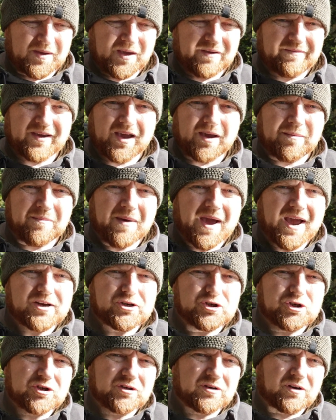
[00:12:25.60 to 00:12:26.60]
PVA
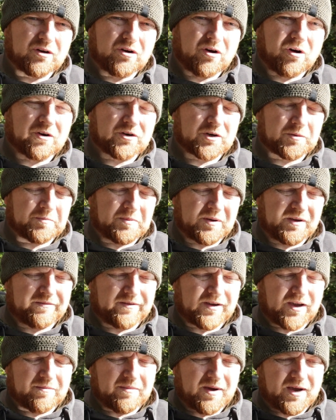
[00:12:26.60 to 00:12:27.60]
mesh, a quarter
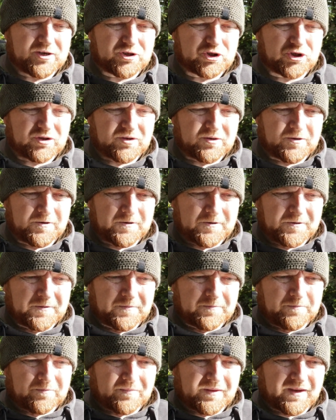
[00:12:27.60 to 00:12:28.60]
PVA mesh.
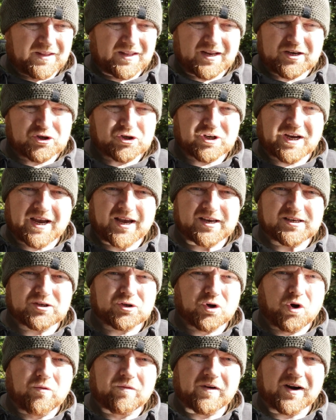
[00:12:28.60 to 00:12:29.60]
And I just
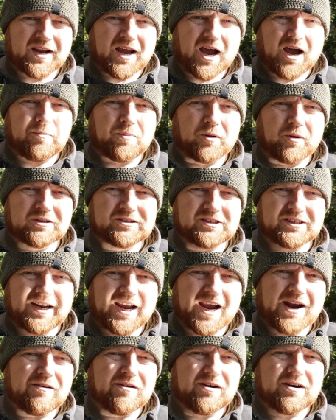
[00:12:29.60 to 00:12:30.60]
cast over a catapulted
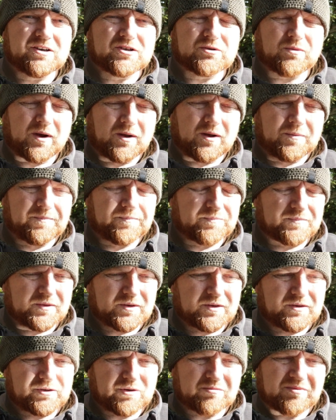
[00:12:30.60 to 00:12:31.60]
area as well.
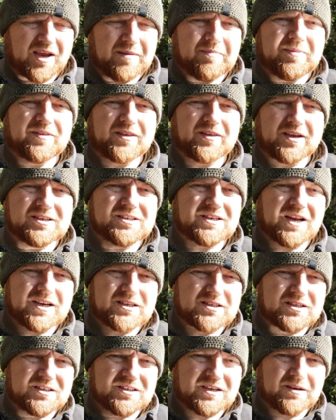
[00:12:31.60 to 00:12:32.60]
So I'm keeping things
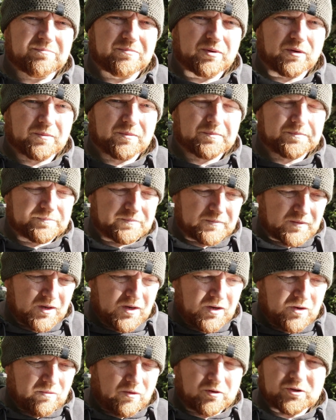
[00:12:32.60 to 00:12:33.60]
nice and simple.
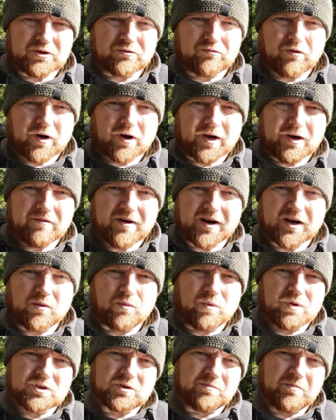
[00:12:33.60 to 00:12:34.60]
One's a Ronnie rig
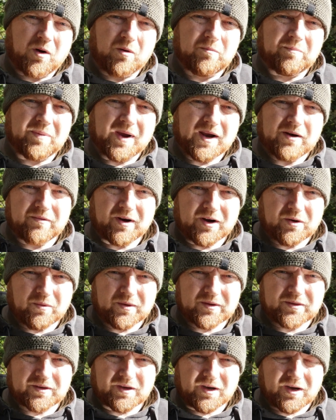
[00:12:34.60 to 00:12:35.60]
and one's a bottom bait rig
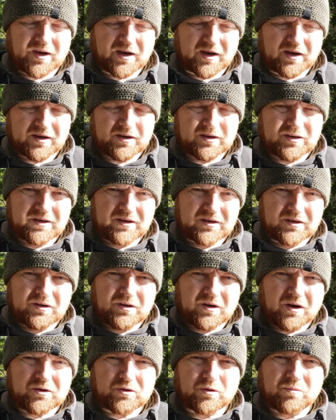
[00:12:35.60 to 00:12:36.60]
with a
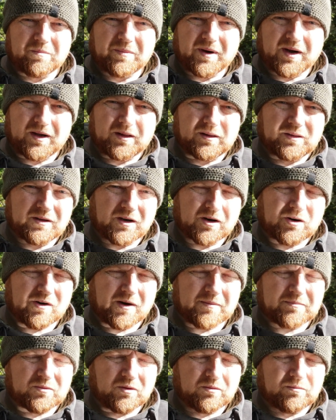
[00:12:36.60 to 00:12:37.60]
dumbbell, a
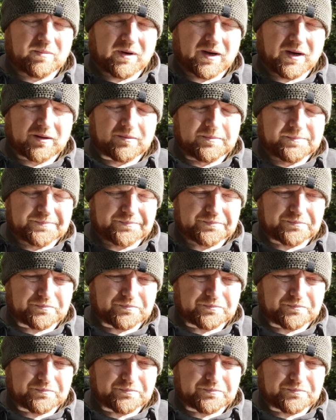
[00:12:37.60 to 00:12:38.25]
crab dumbbell,